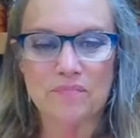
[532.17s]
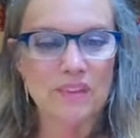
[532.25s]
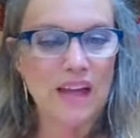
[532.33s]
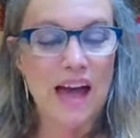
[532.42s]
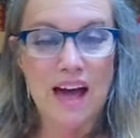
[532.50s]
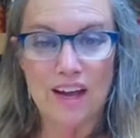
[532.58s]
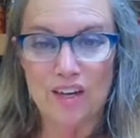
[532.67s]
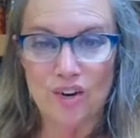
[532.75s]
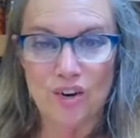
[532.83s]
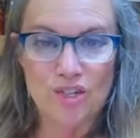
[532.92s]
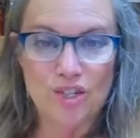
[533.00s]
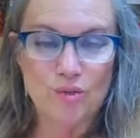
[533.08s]
I
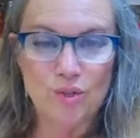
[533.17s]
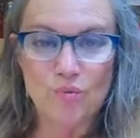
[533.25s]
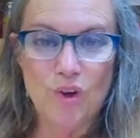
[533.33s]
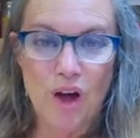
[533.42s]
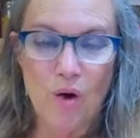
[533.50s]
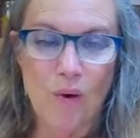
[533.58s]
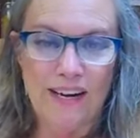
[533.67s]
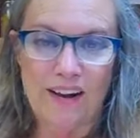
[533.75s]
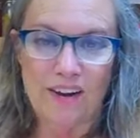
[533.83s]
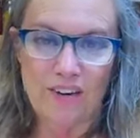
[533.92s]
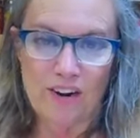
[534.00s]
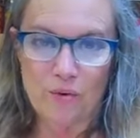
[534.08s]
encourage you, do not wait it
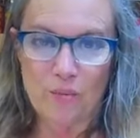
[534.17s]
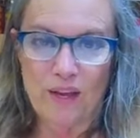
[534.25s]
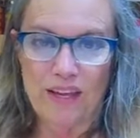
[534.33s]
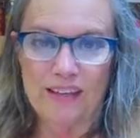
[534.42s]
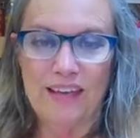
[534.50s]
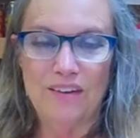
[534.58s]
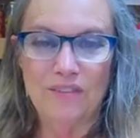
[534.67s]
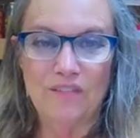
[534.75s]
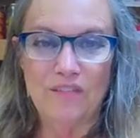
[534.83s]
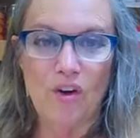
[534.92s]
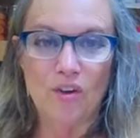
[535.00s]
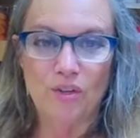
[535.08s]
out another week. Even
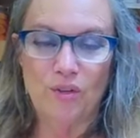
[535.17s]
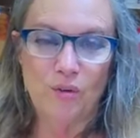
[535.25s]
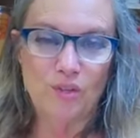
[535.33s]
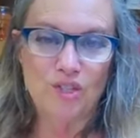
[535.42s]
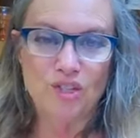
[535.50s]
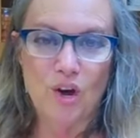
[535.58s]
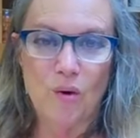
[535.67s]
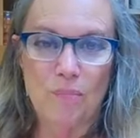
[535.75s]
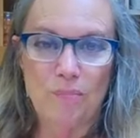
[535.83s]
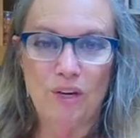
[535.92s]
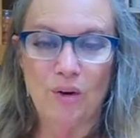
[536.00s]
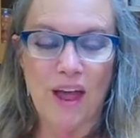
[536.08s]
if all you do is show
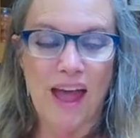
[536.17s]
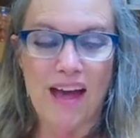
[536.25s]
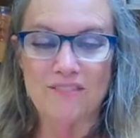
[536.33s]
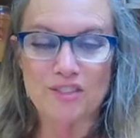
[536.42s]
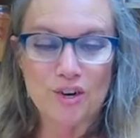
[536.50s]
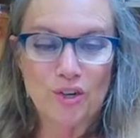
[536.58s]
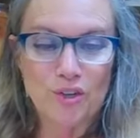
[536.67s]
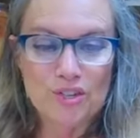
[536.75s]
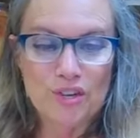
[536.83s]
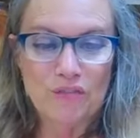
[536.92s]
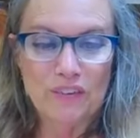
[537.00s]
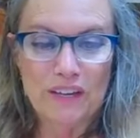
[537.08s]
up, you don't have to turn
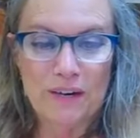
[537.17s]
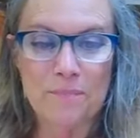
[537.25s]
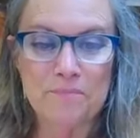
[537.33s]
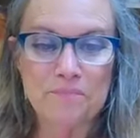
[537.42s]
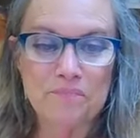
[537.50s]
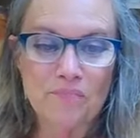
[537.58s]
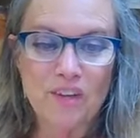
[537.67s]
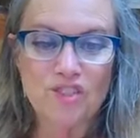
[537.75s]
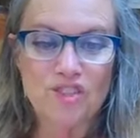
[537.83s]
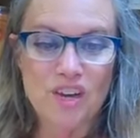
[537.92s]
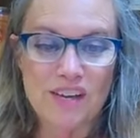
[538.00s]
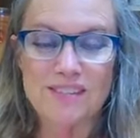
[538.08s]
yourself in.
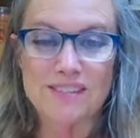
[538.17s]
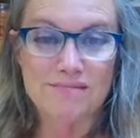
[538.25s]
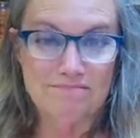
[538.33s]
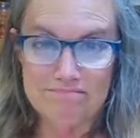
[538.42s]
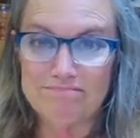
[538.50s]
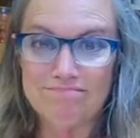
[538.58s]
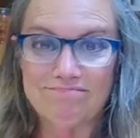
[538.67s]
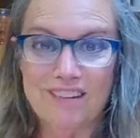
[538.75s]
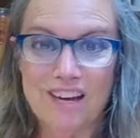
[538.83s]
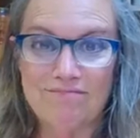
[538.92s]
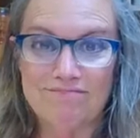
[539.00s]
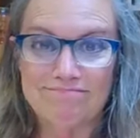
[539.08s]
Just,
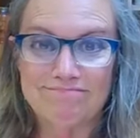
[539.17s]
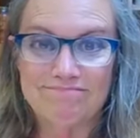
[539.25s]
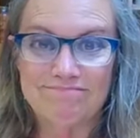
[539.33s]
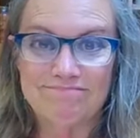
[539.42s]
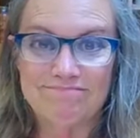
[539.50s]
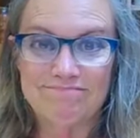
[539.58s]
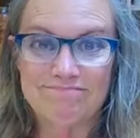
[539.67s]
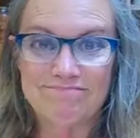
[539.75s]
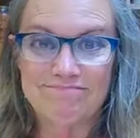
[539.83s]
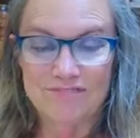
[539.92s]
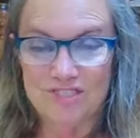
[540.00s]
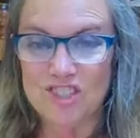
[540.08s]
you know,
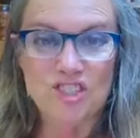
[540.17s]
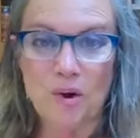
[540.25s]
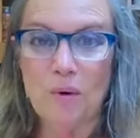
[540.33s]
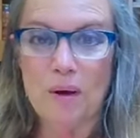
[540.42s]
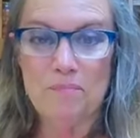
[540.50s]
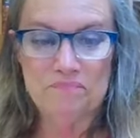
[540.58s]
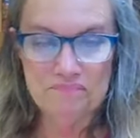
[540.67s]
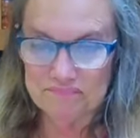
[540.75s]
just show up.